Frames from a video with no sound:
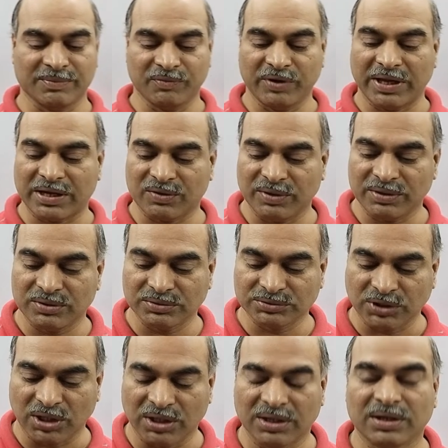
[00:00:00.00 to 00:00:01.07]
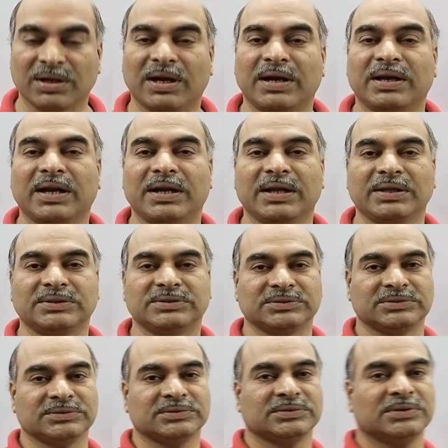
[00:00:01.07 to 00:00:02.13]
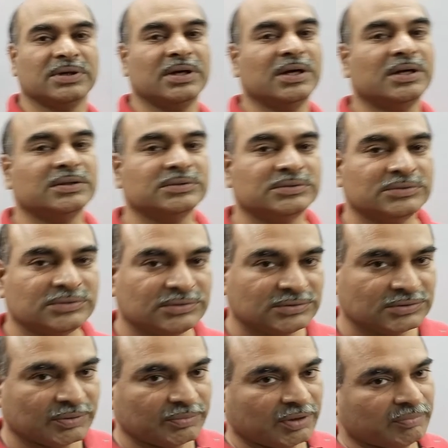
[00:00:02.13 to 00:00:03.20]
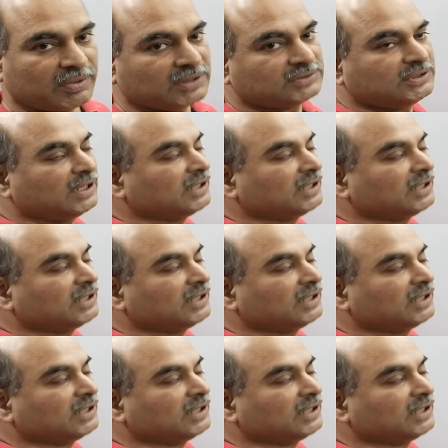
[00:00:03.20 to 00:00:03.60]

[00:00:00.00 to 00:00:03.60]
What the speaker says: sum we are going to solve, and that is sum number